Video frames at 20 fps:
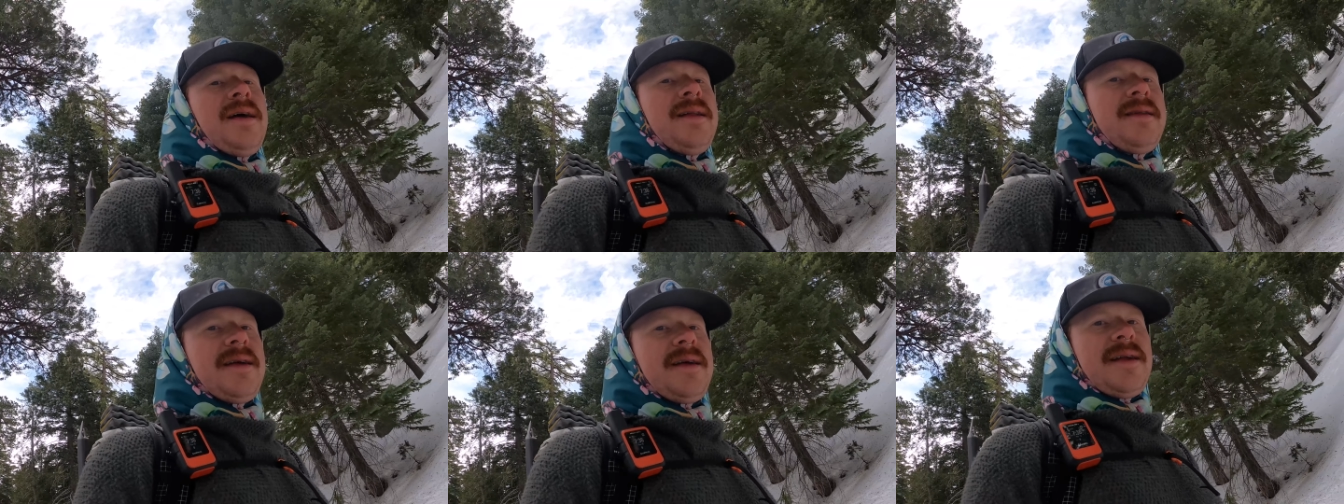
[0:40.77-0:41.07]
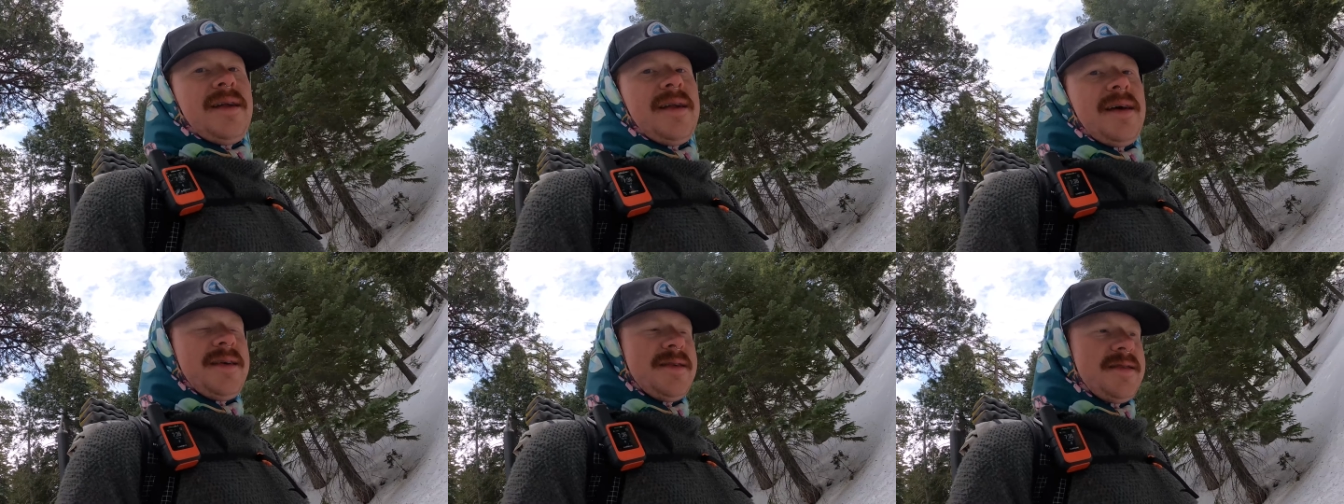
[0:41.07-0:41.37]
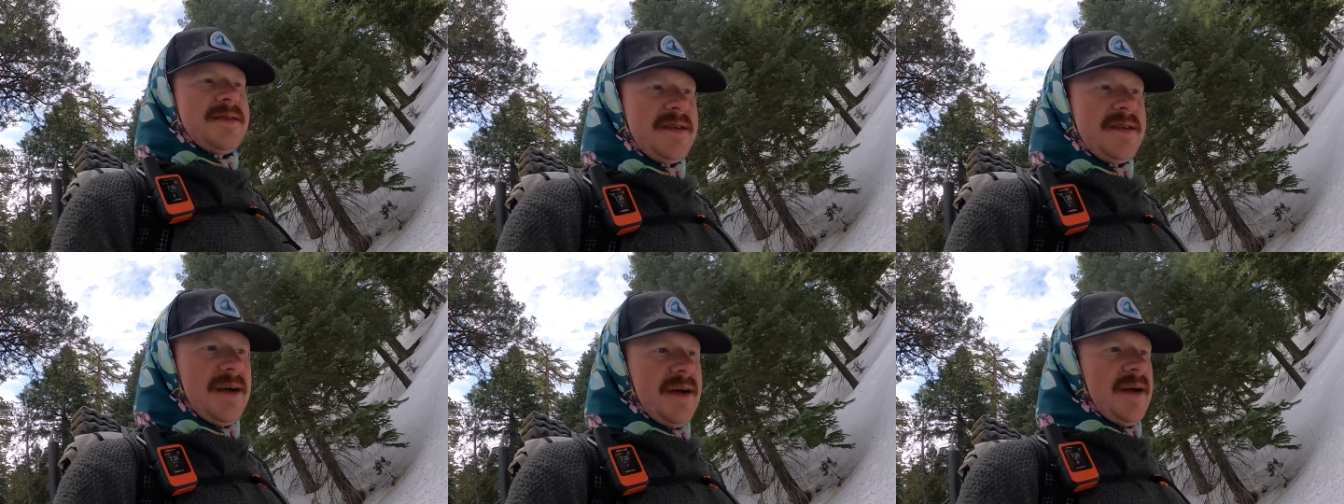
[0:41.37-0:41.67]
Did a
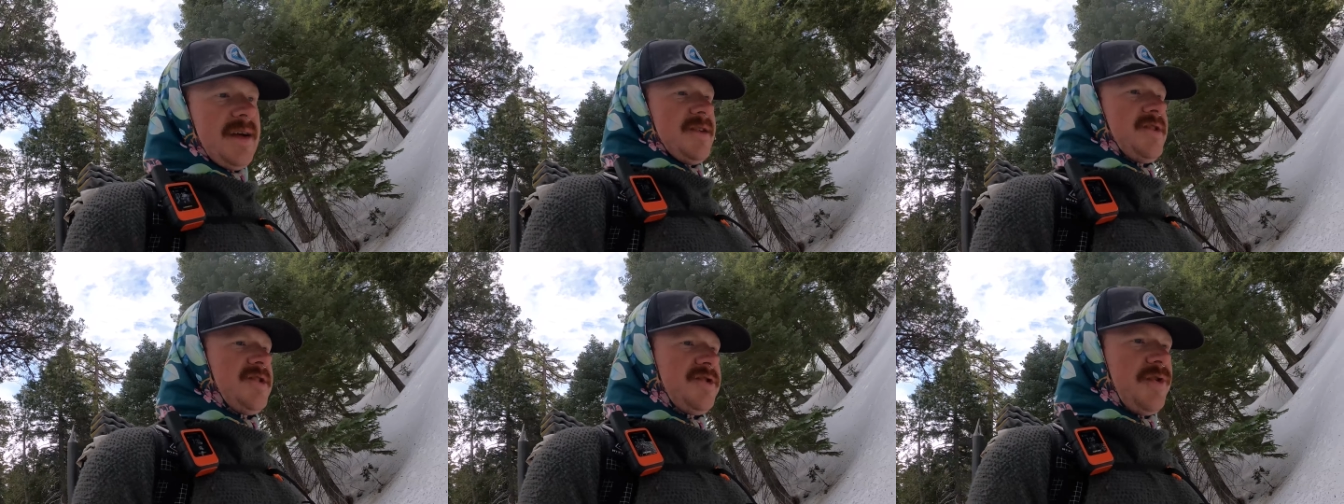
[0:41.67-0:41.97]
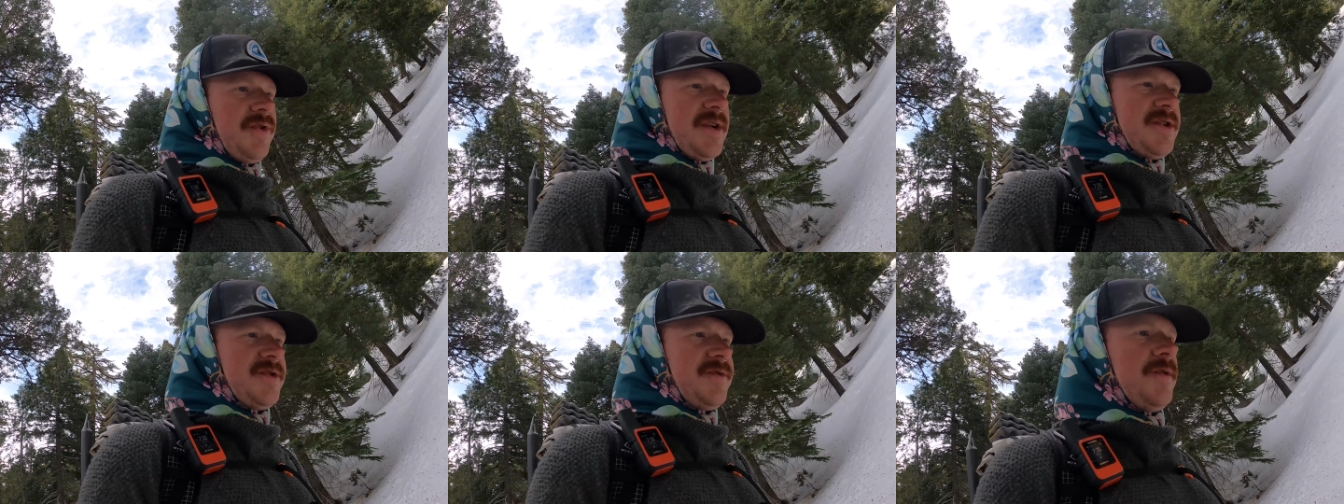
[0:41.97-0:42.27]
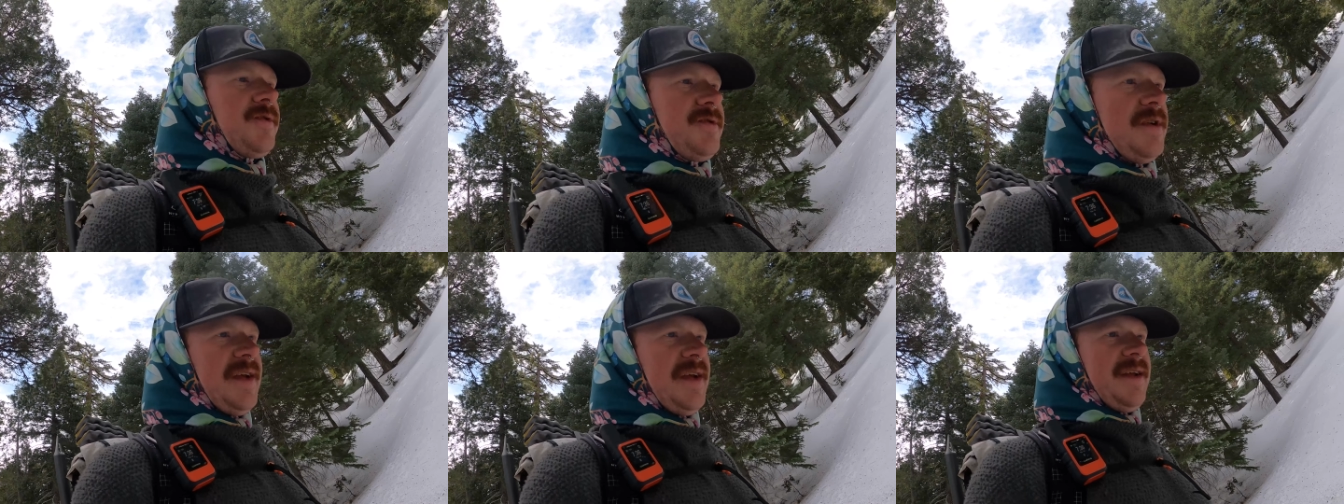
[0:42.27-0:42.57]
nice uh, stretch
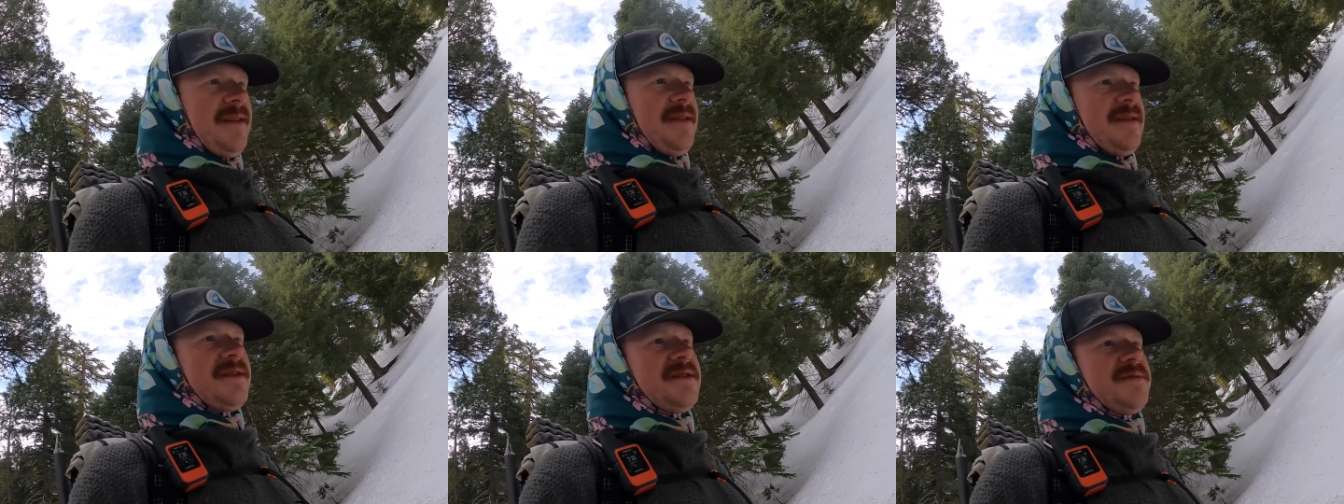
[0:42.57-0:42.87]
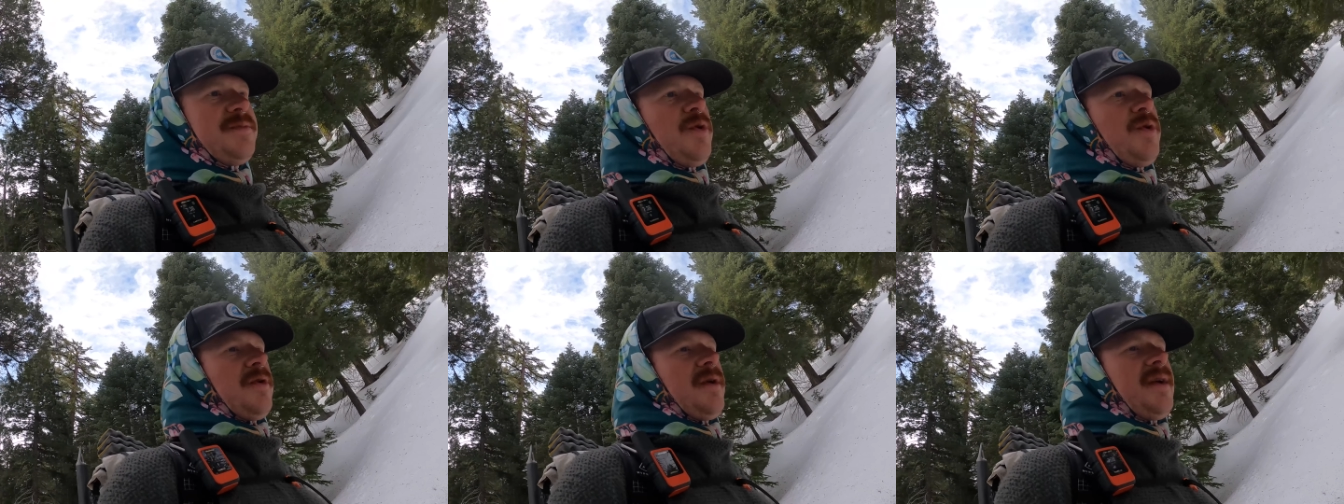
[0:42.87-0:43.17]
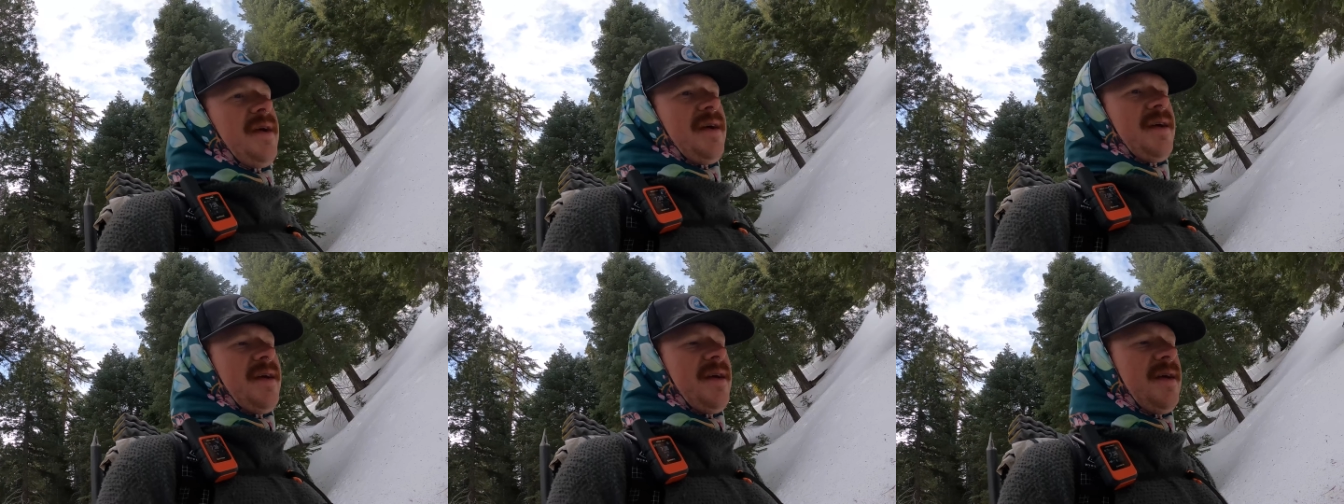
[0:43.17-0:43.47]
routine this
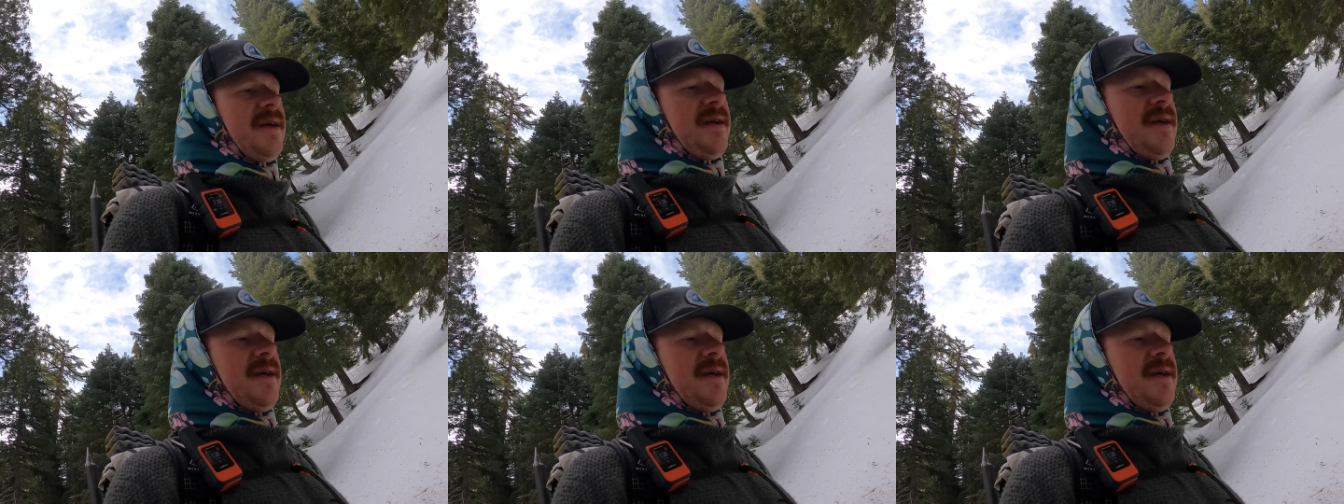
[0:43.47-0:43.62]
morning.